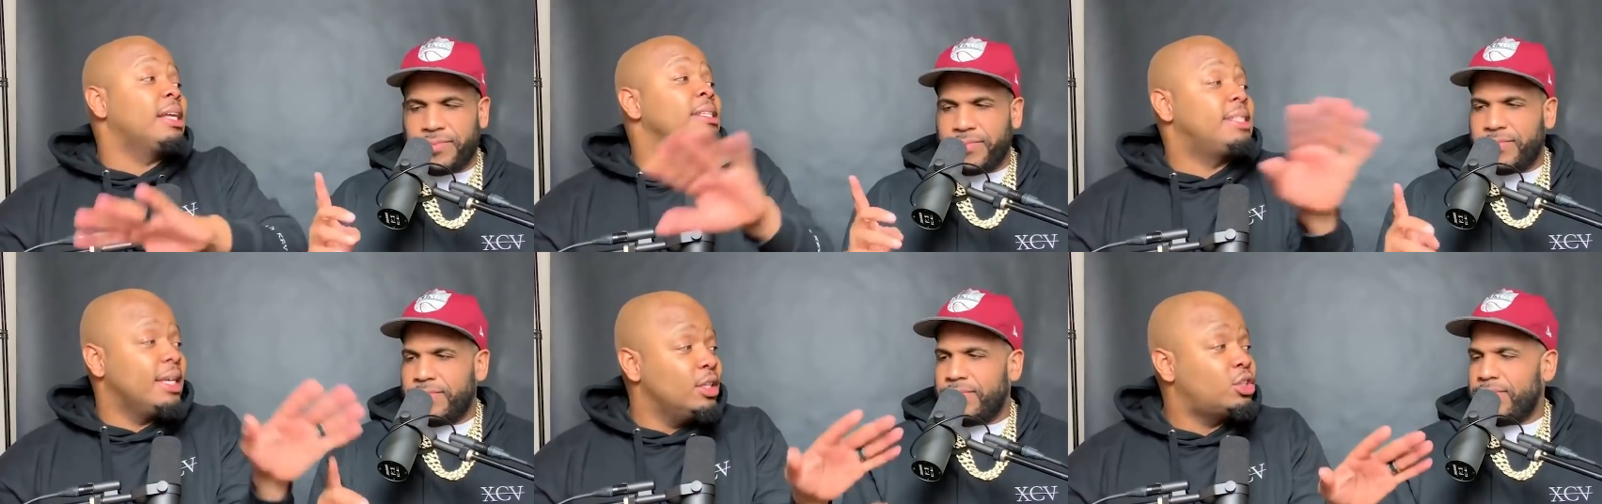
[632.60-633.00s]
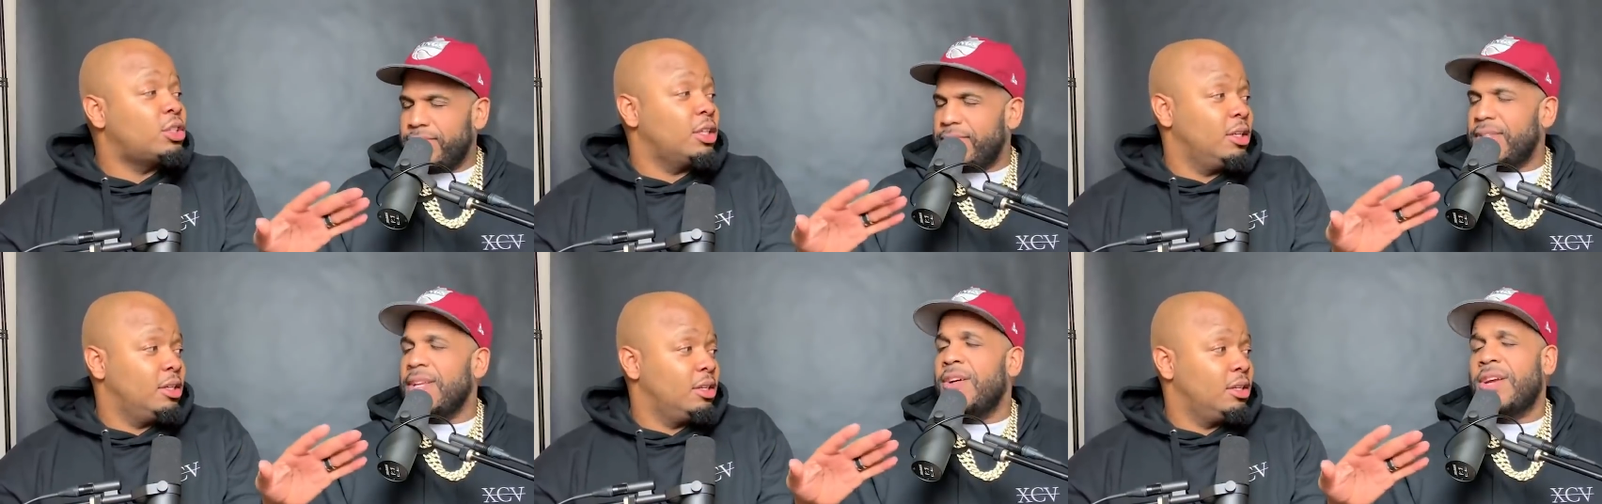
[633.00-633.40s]

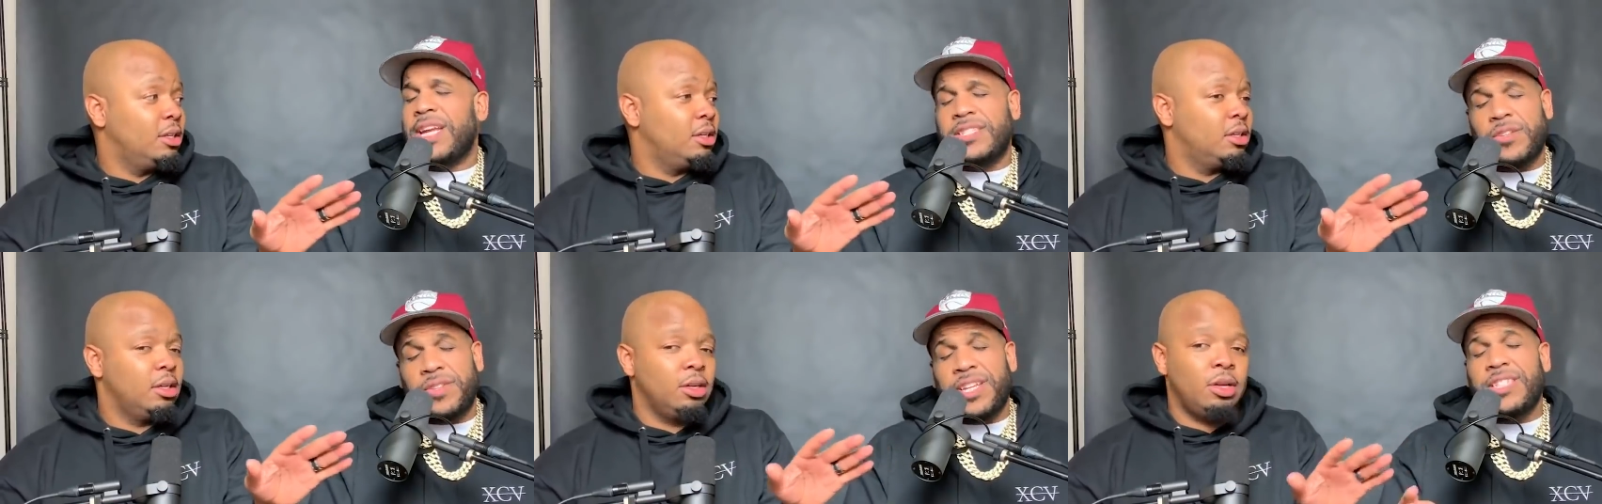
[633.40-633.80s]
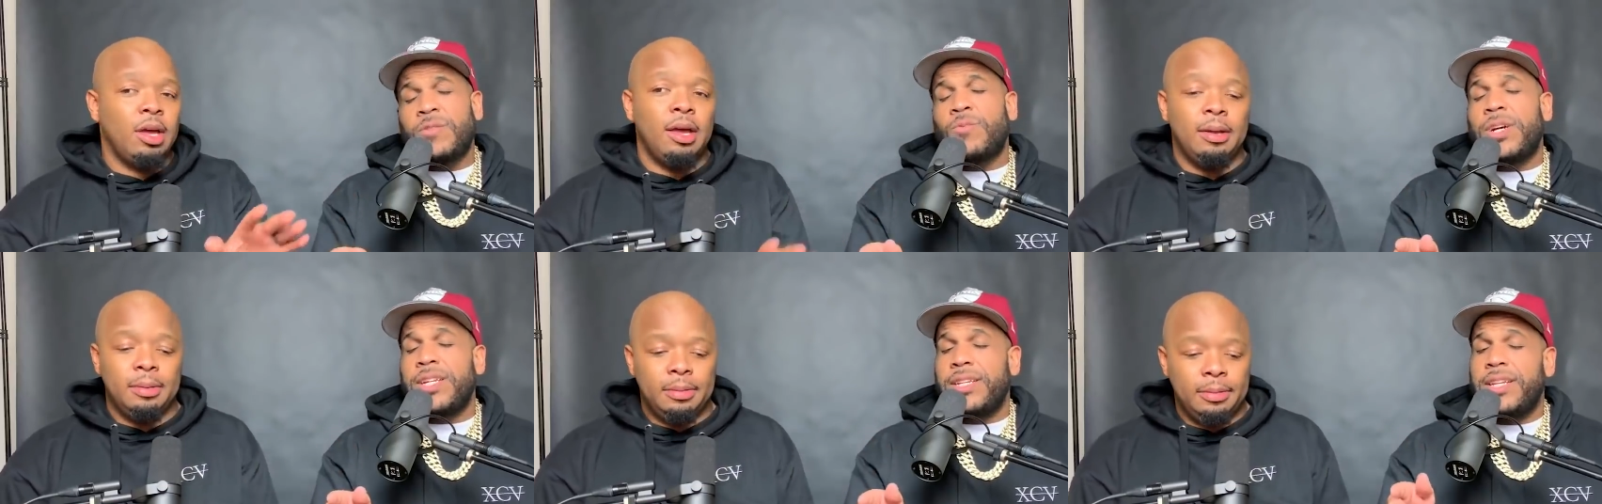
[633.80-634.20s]
Speaker 1: contention. Okay, so this
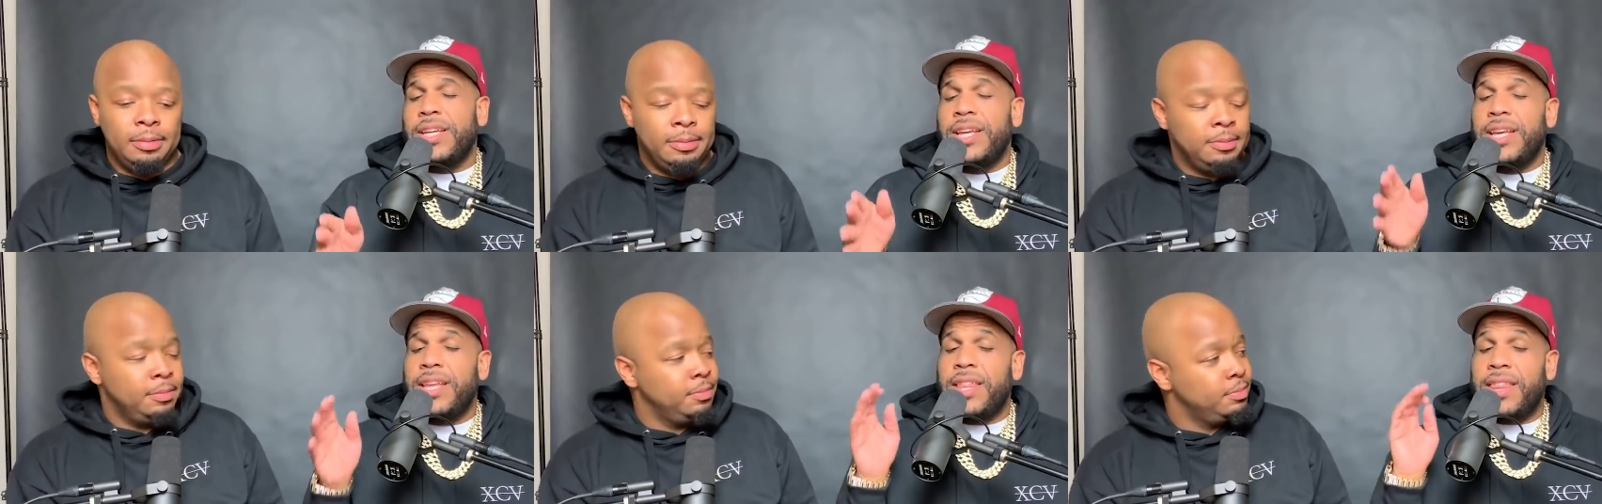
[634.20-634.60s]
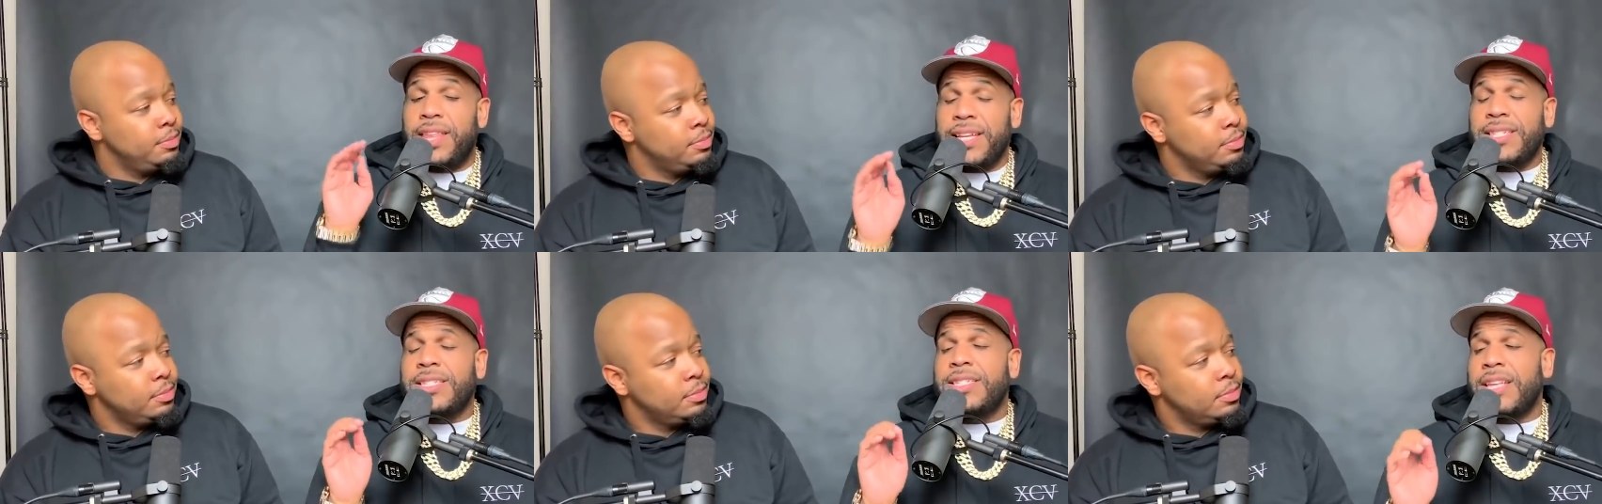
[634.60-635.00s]
okay. one,
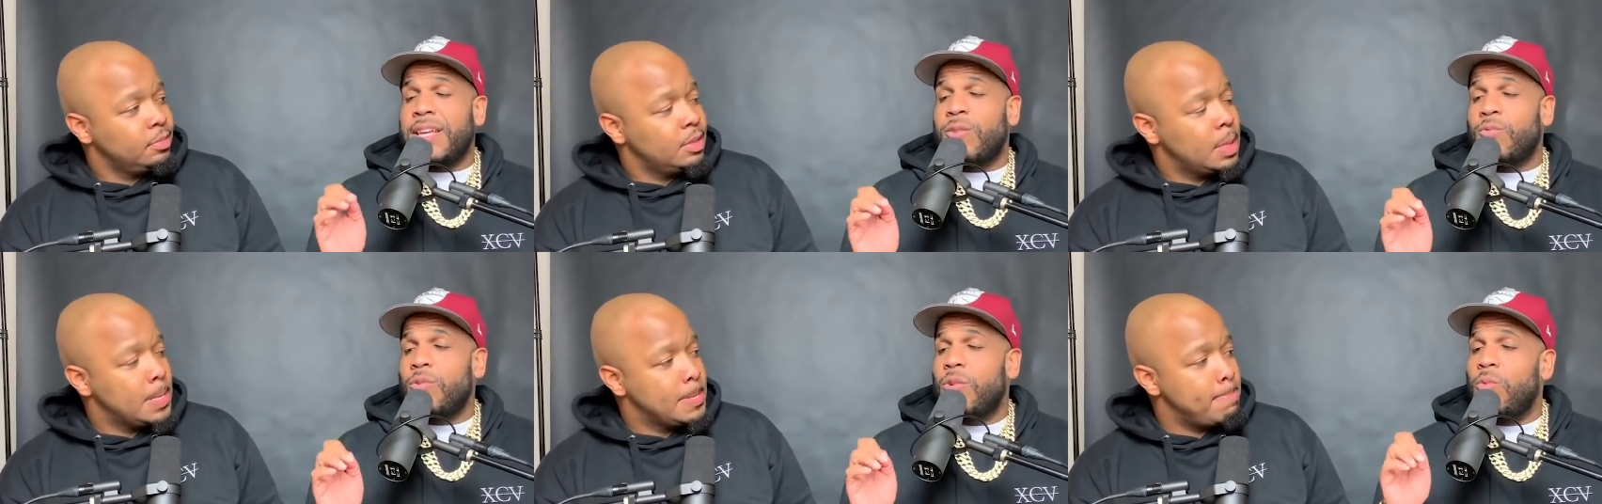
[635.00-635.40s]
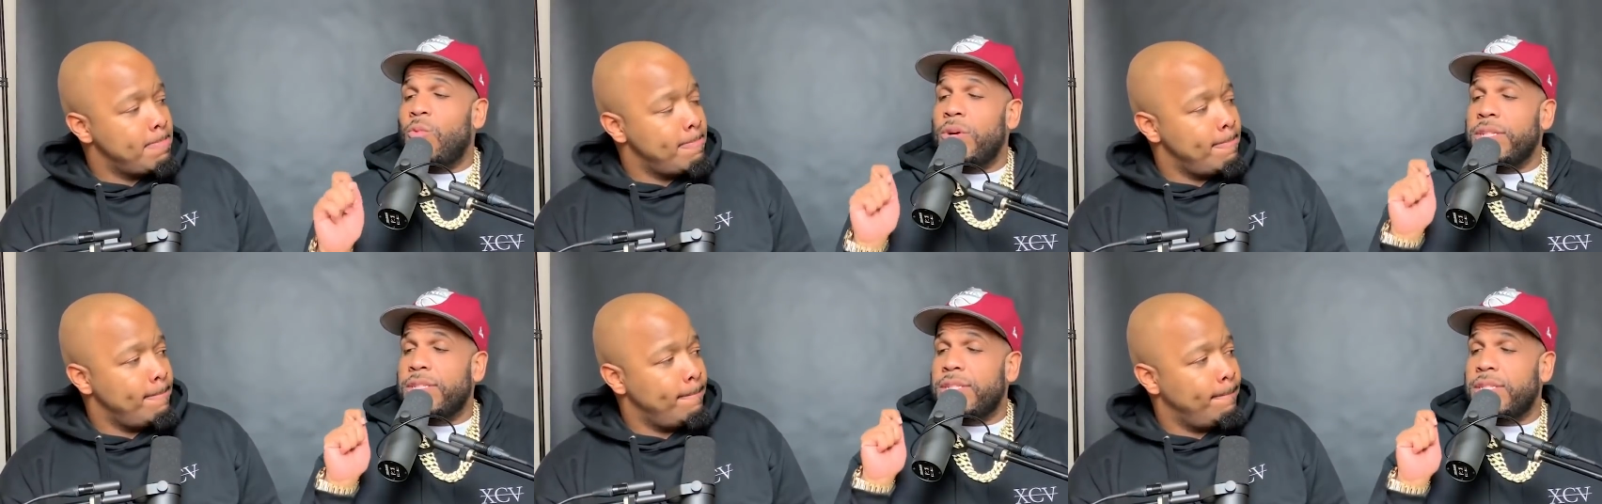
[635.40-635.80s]
this sequel
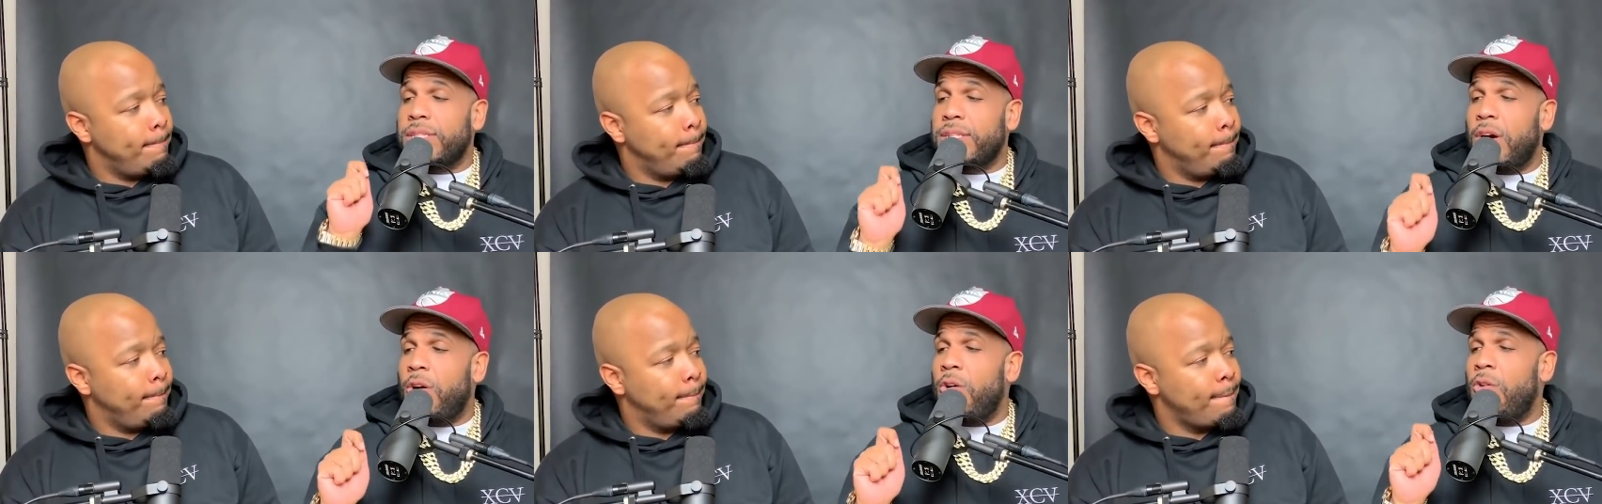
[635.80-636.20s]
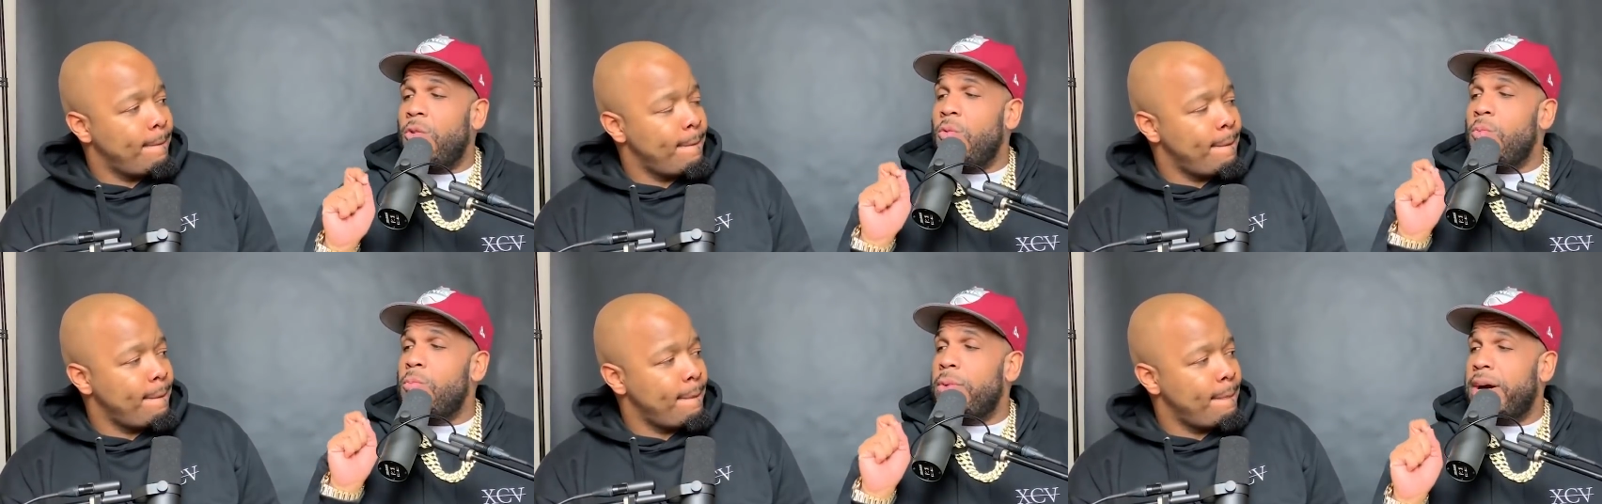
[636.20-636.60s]
was
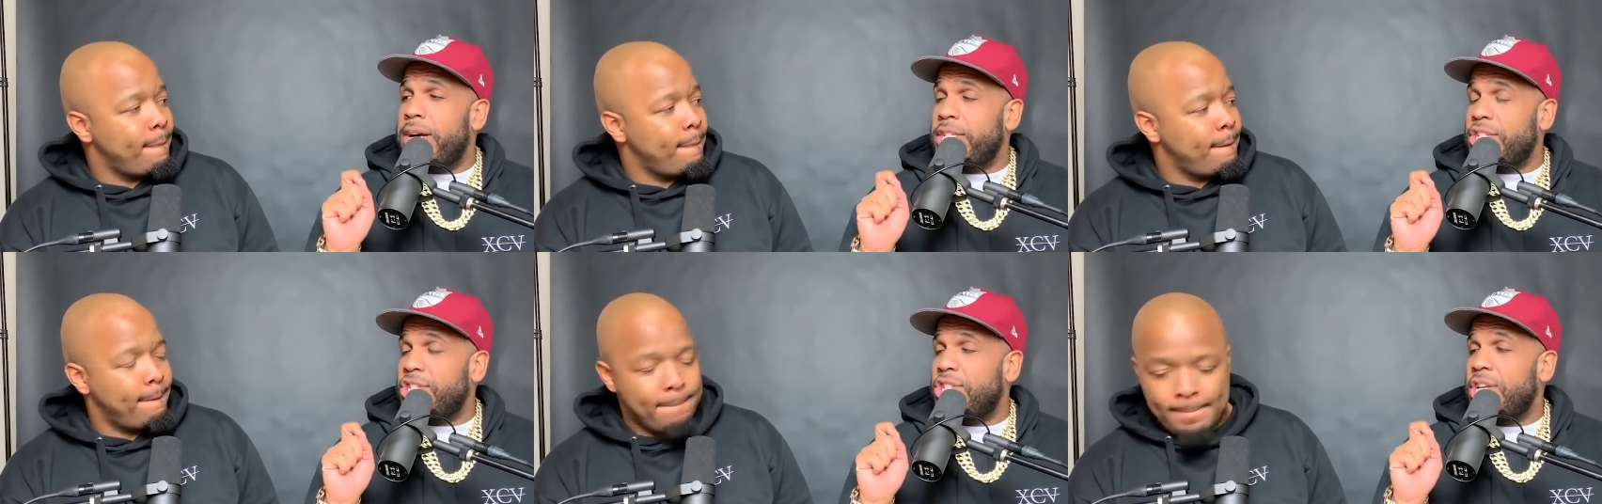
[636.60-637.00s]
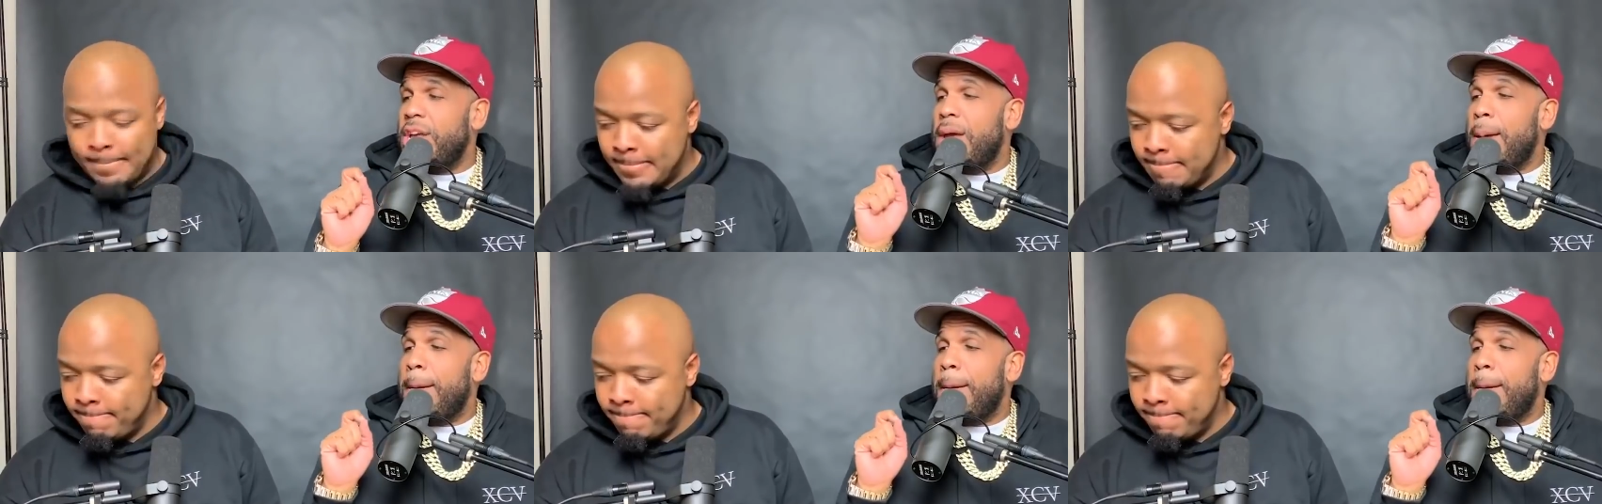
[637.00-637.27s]
so much